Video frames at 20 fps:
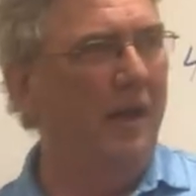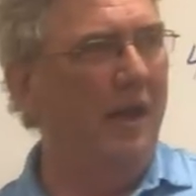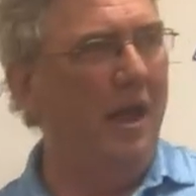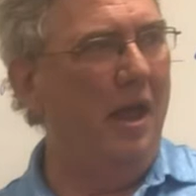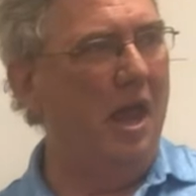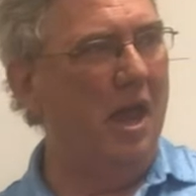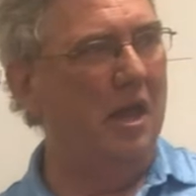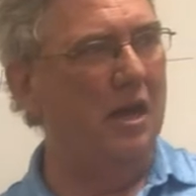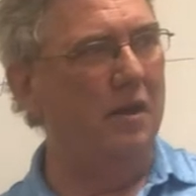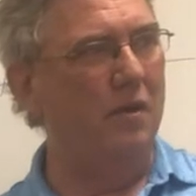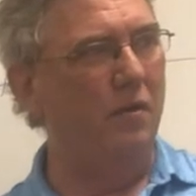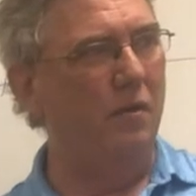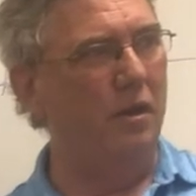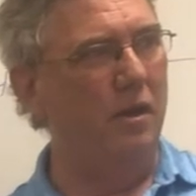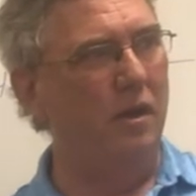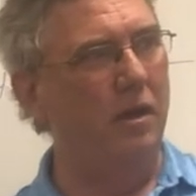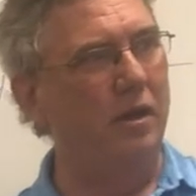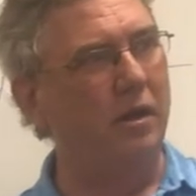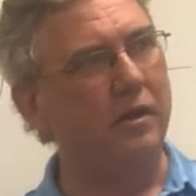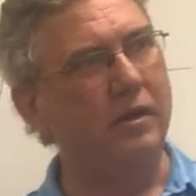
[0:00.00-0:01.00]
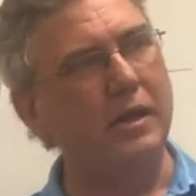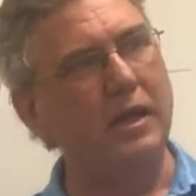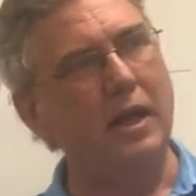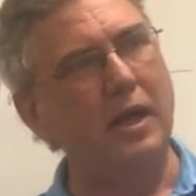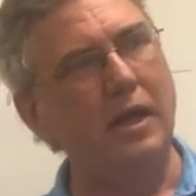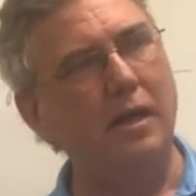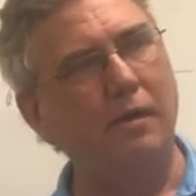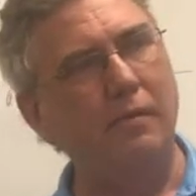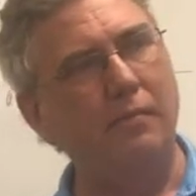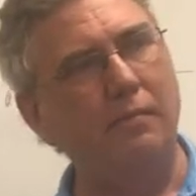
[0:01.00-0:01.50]
and here
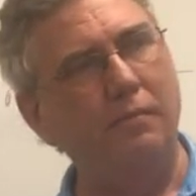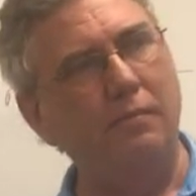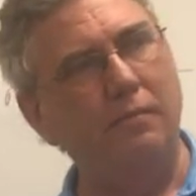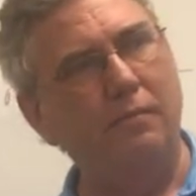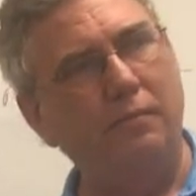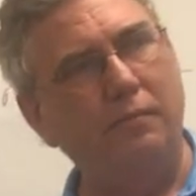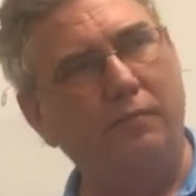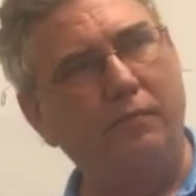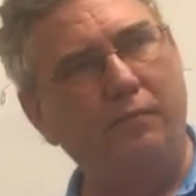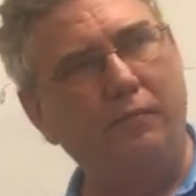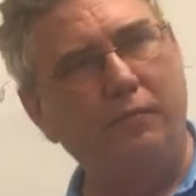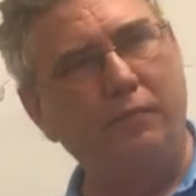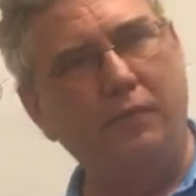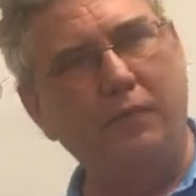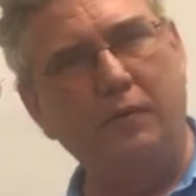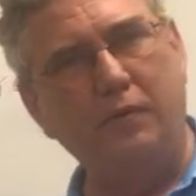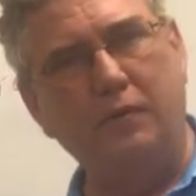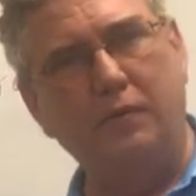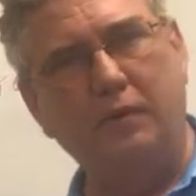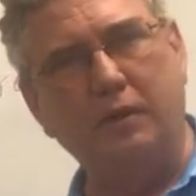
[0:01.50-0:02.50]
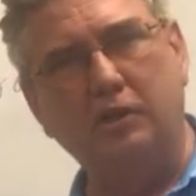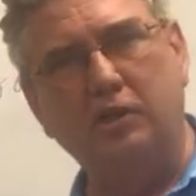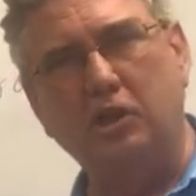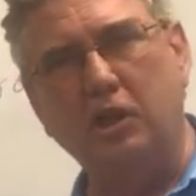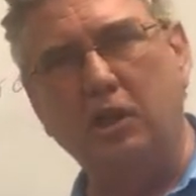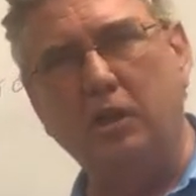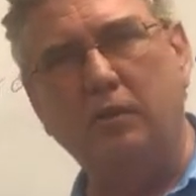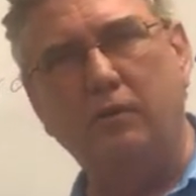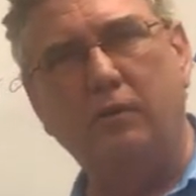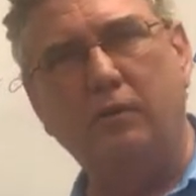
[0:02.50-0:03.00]
come the
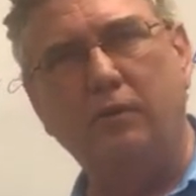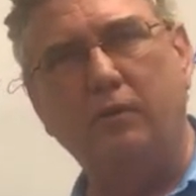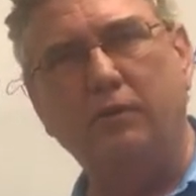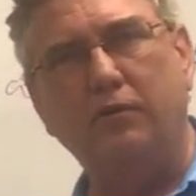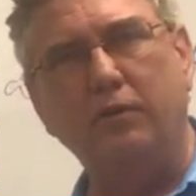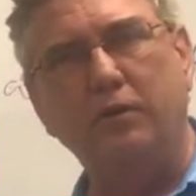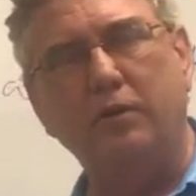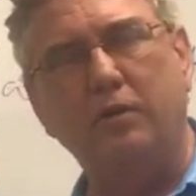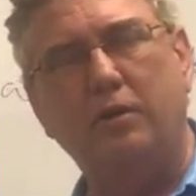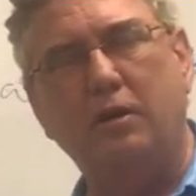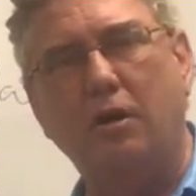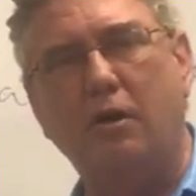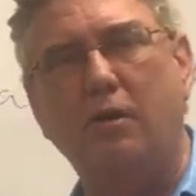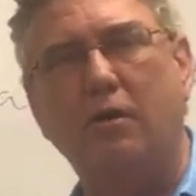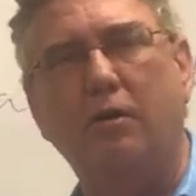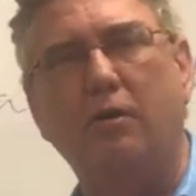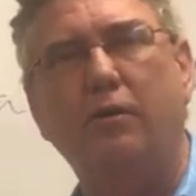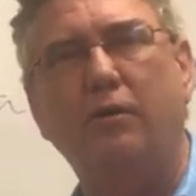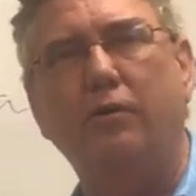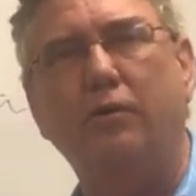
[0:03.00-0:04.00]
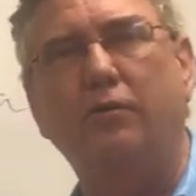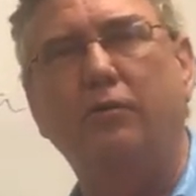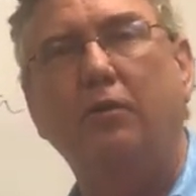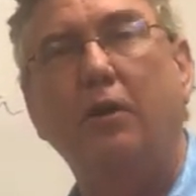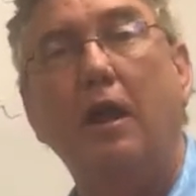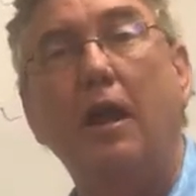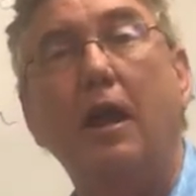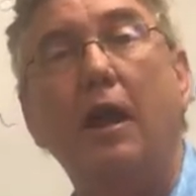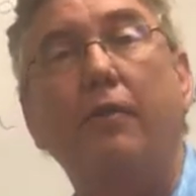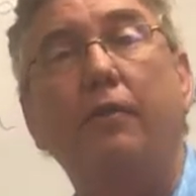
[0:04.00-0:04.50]
generals and colonels
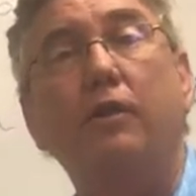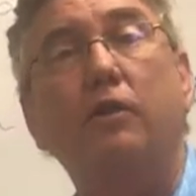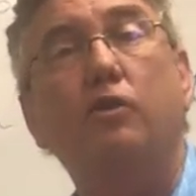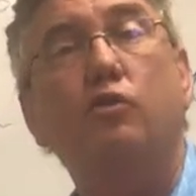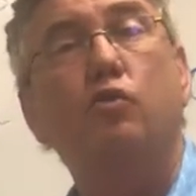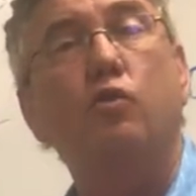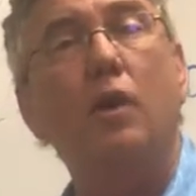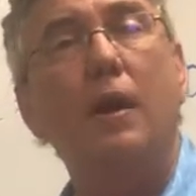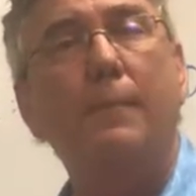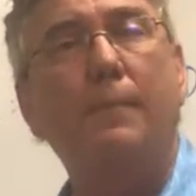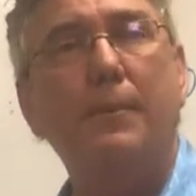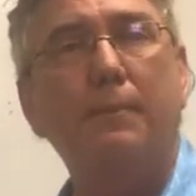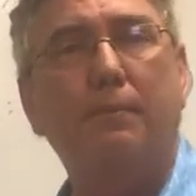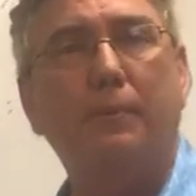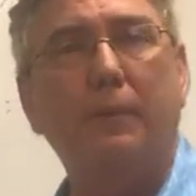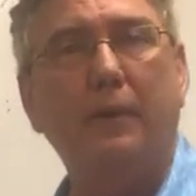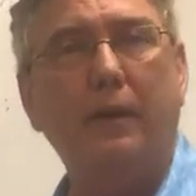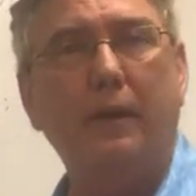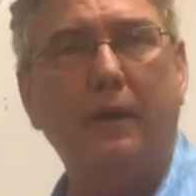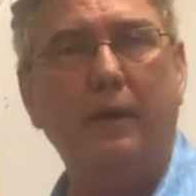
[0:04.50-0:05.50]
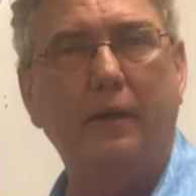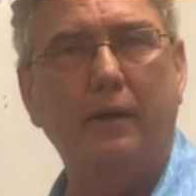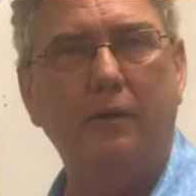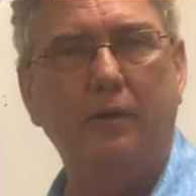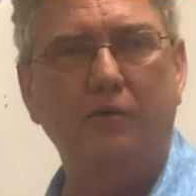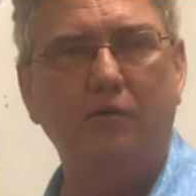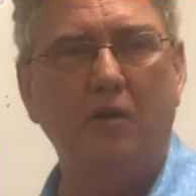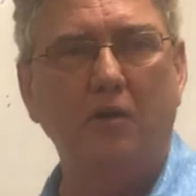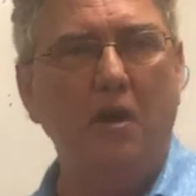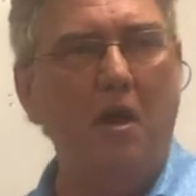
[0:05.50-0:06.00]
and the trumpet
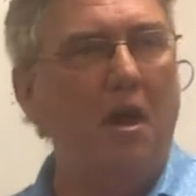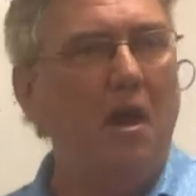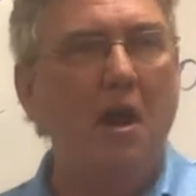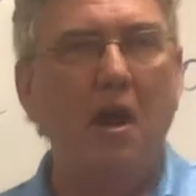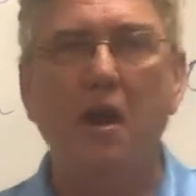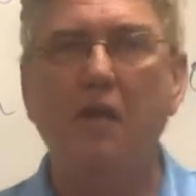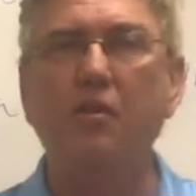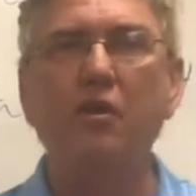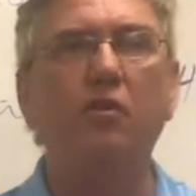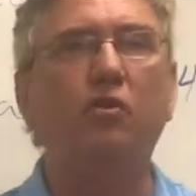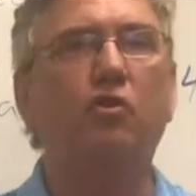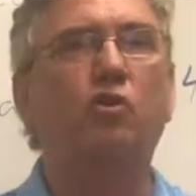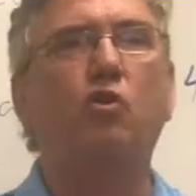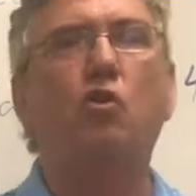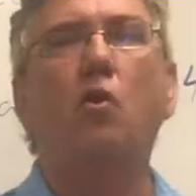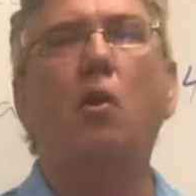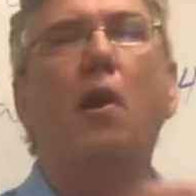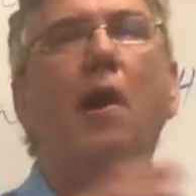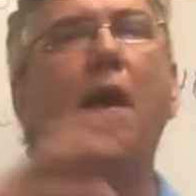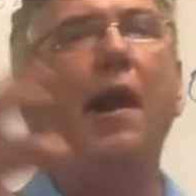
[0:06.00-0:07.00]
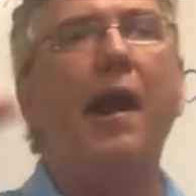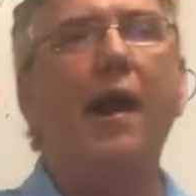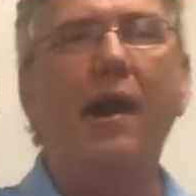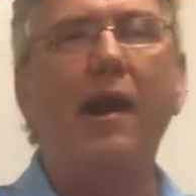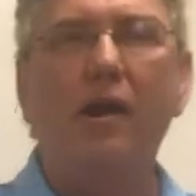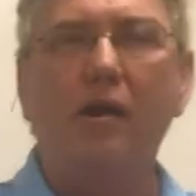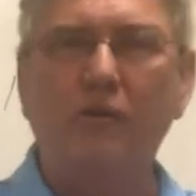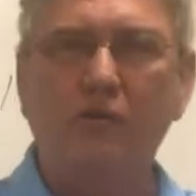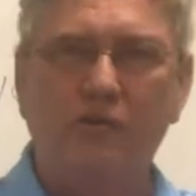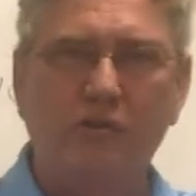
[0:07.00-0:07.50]
players, and there's
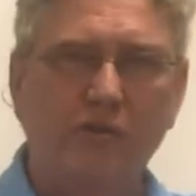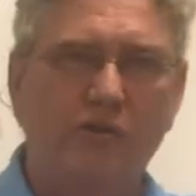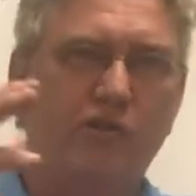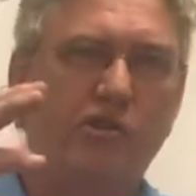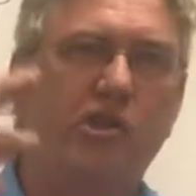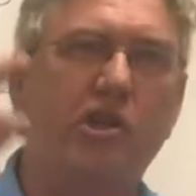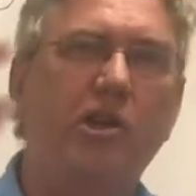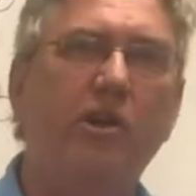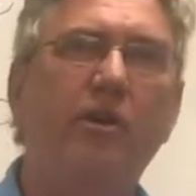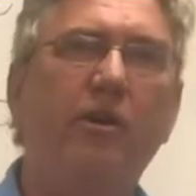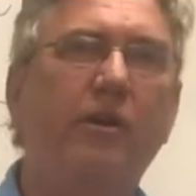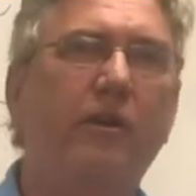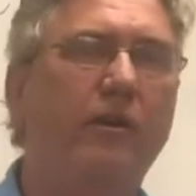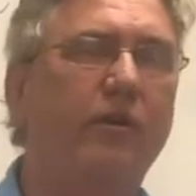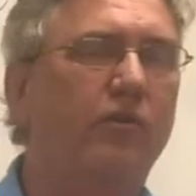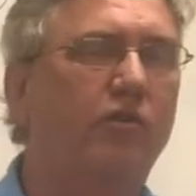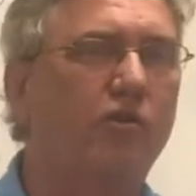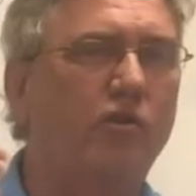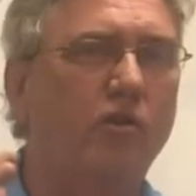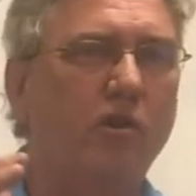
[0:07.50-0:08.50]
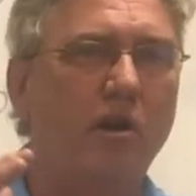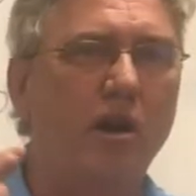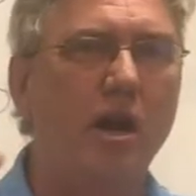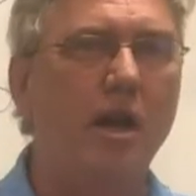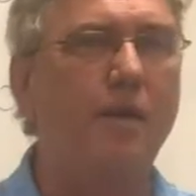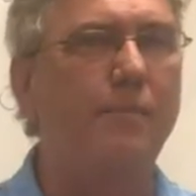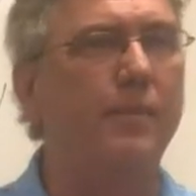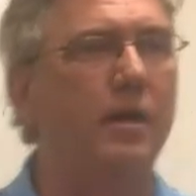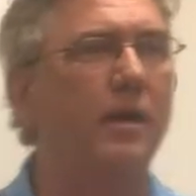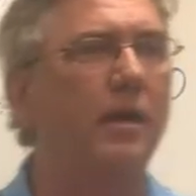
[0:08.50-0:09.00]
crowds just cheering and
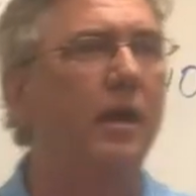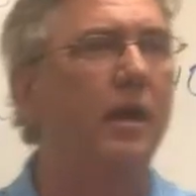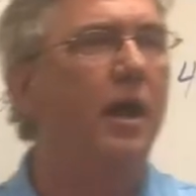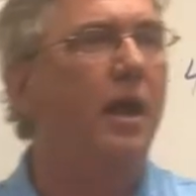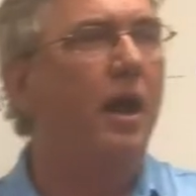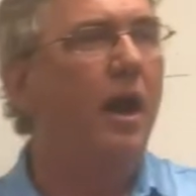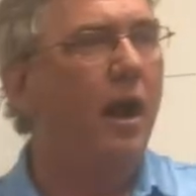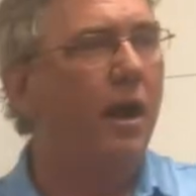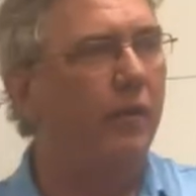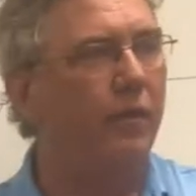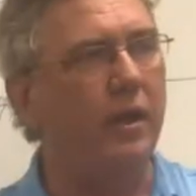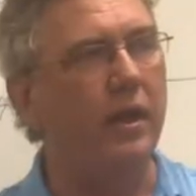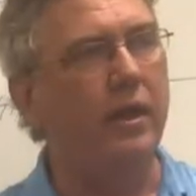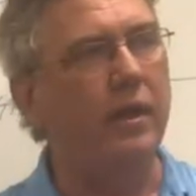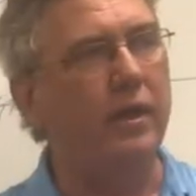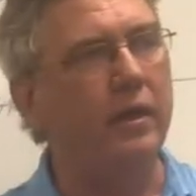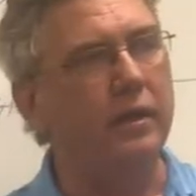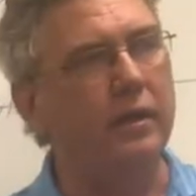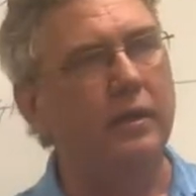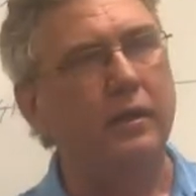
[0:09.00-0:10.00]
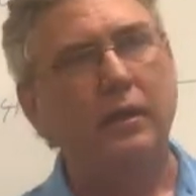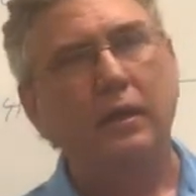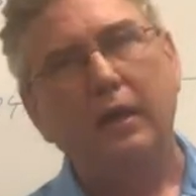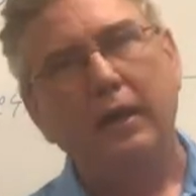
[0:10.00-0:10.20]
screaming, and then